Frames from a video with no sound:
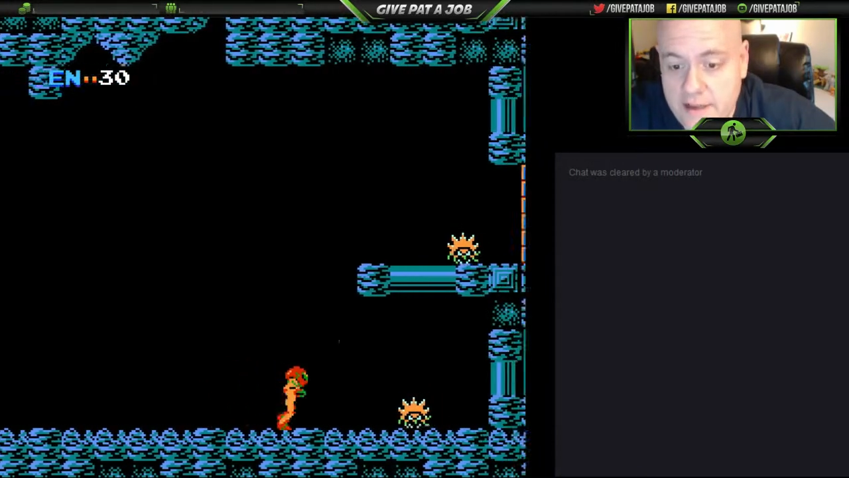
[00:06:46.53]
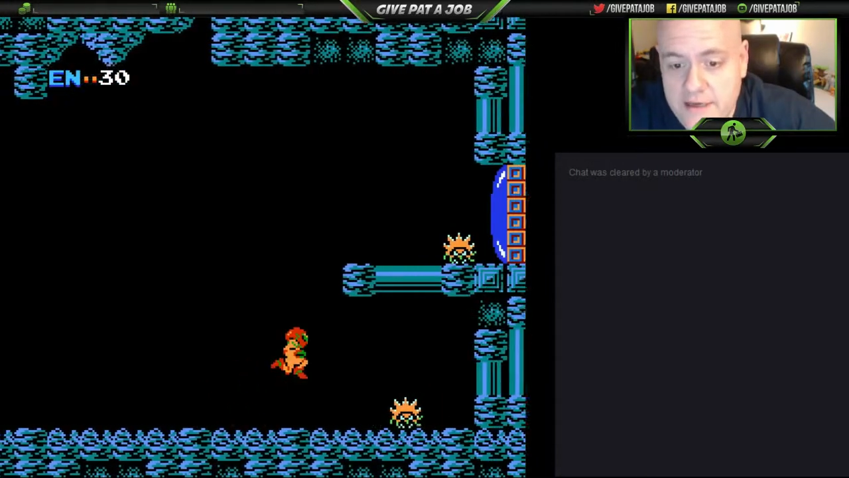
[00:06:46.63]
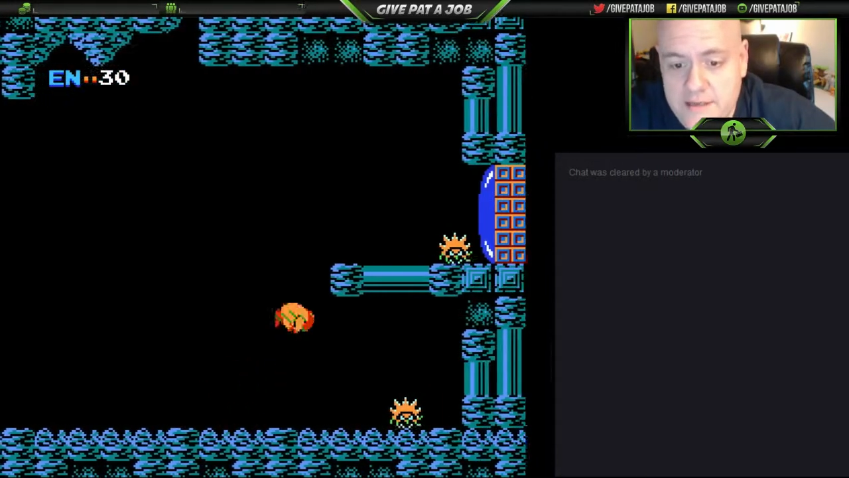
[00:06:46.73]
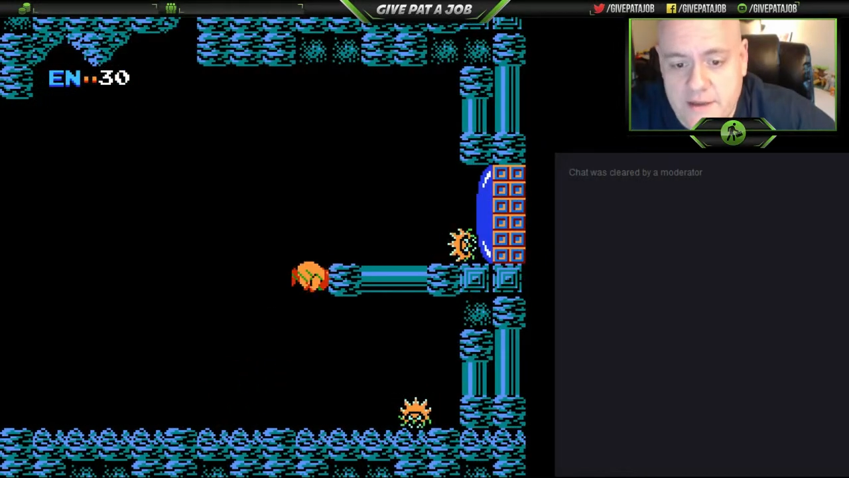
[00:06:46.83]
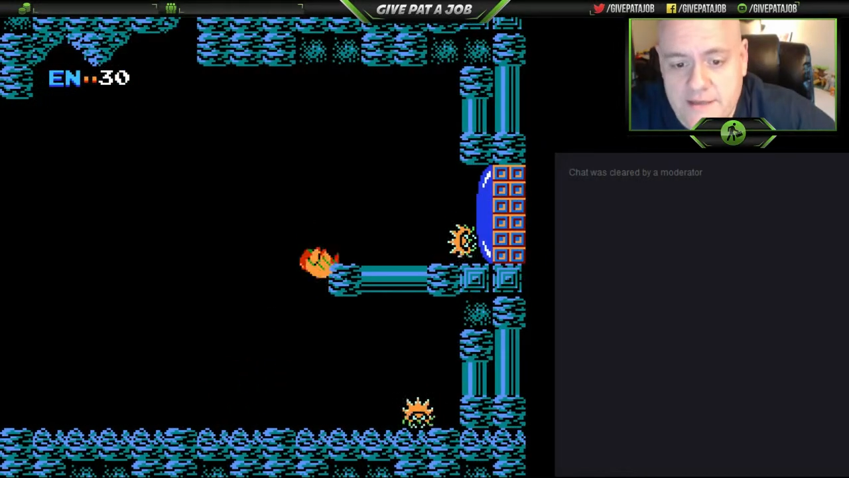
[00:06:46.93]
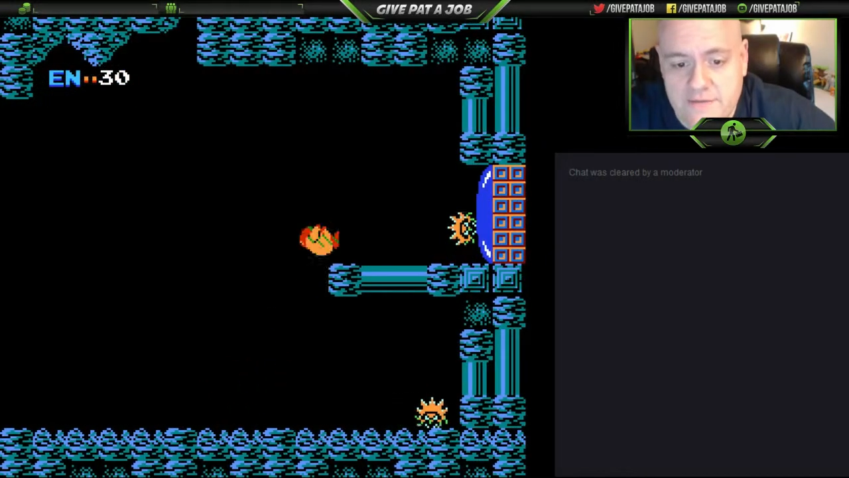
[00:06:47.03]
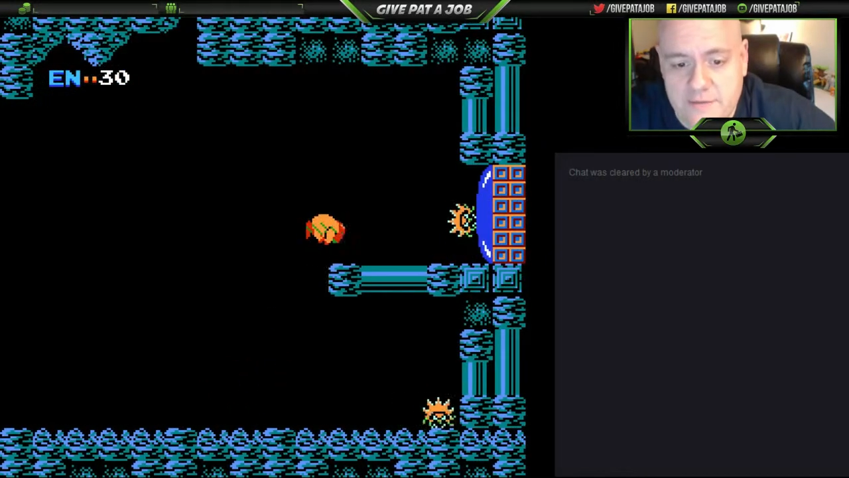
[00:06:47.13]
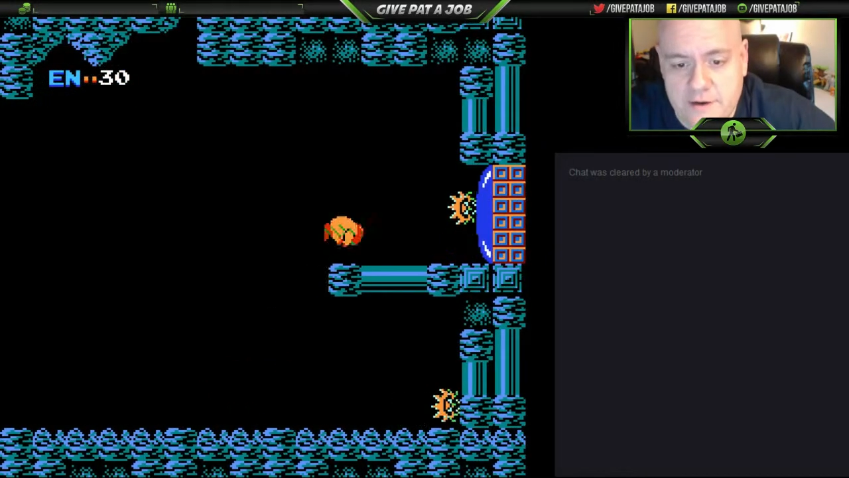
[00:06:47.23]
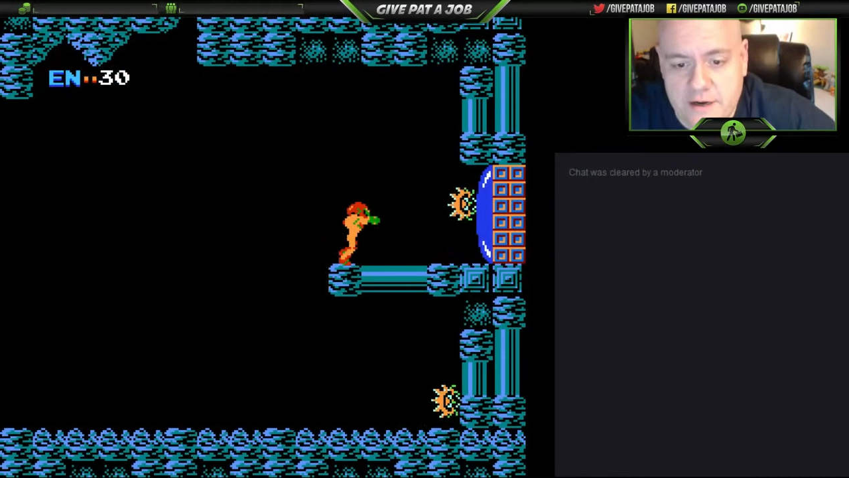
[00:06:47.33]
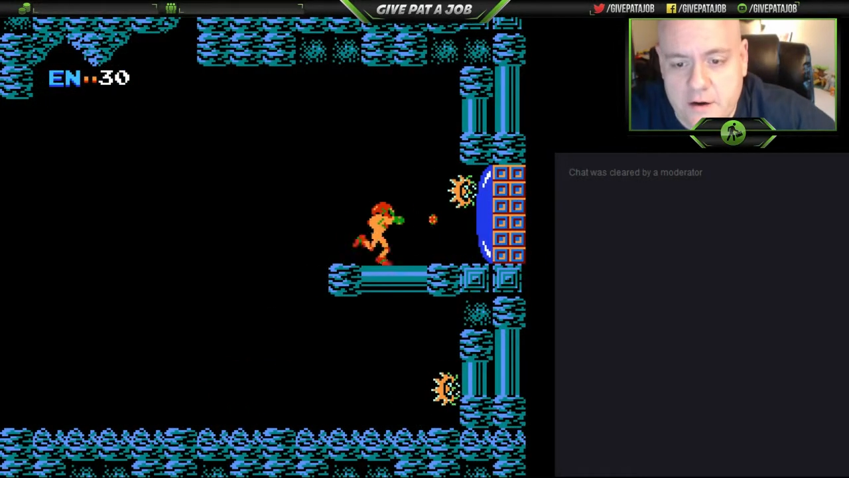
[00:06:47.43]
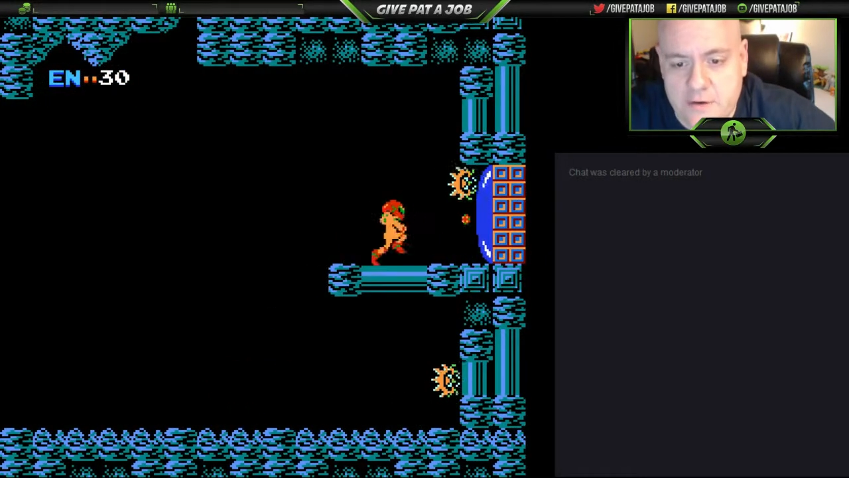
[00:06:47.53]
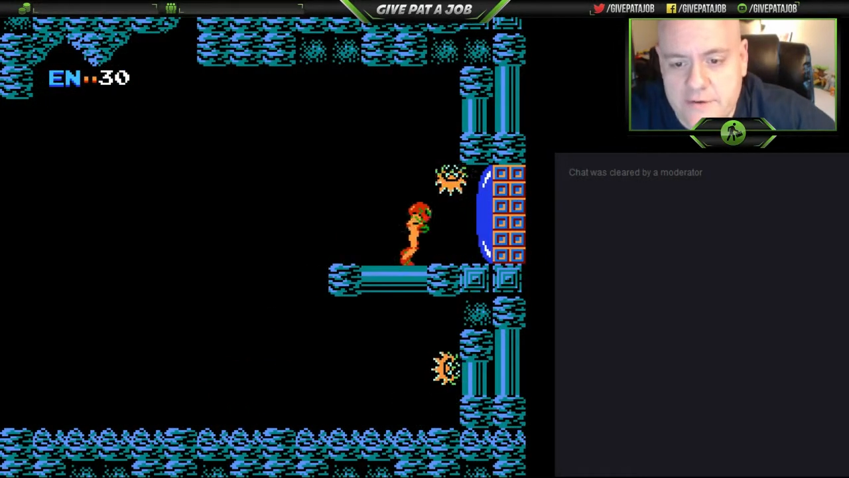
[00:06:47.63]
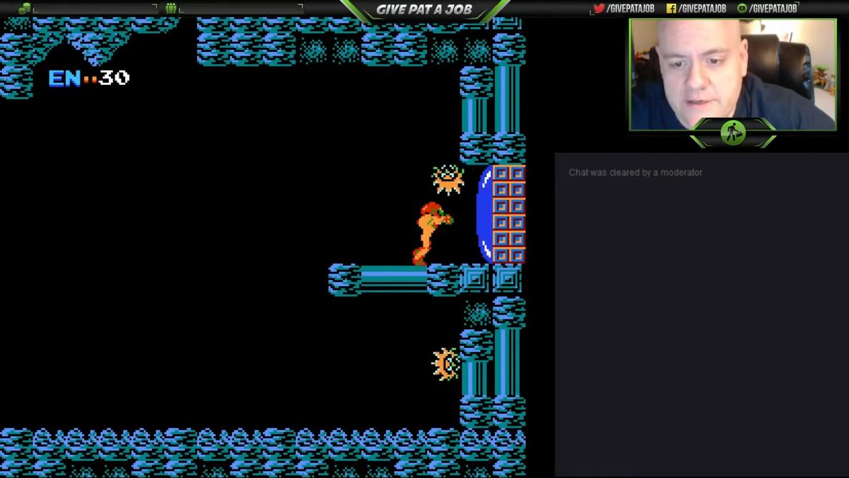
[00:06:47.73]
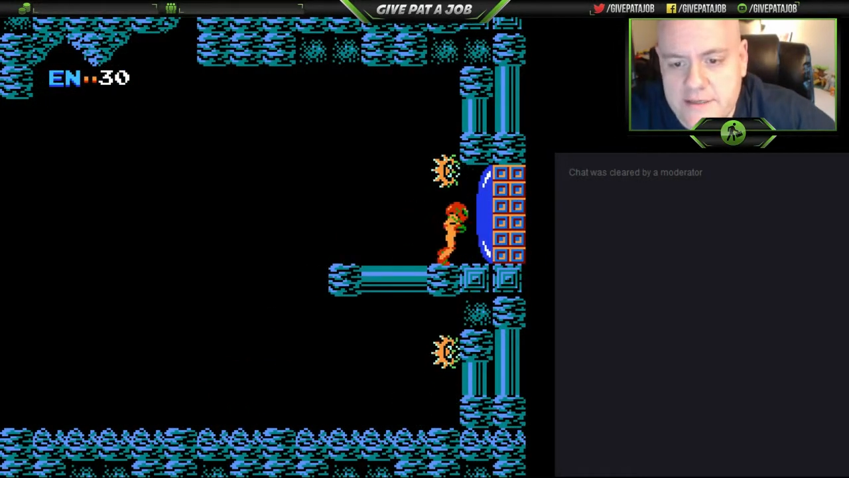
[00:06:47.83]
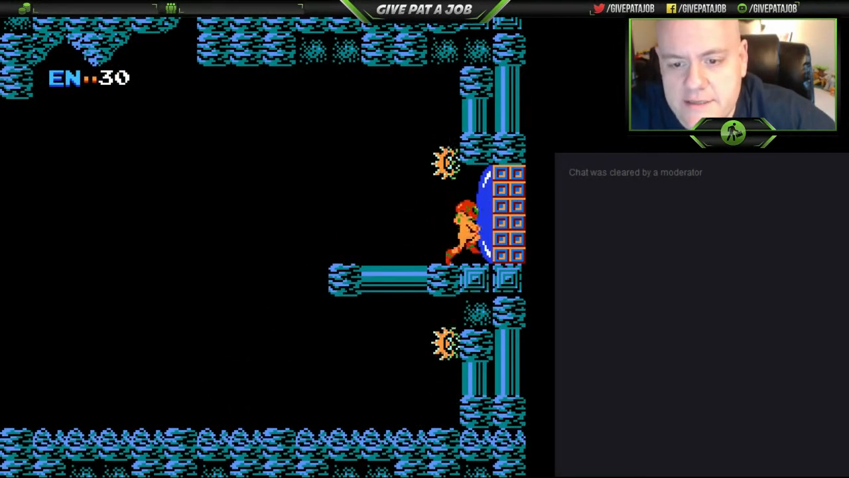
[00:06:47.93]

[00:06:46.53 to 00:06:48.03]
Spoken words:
expensive to put in cartridges,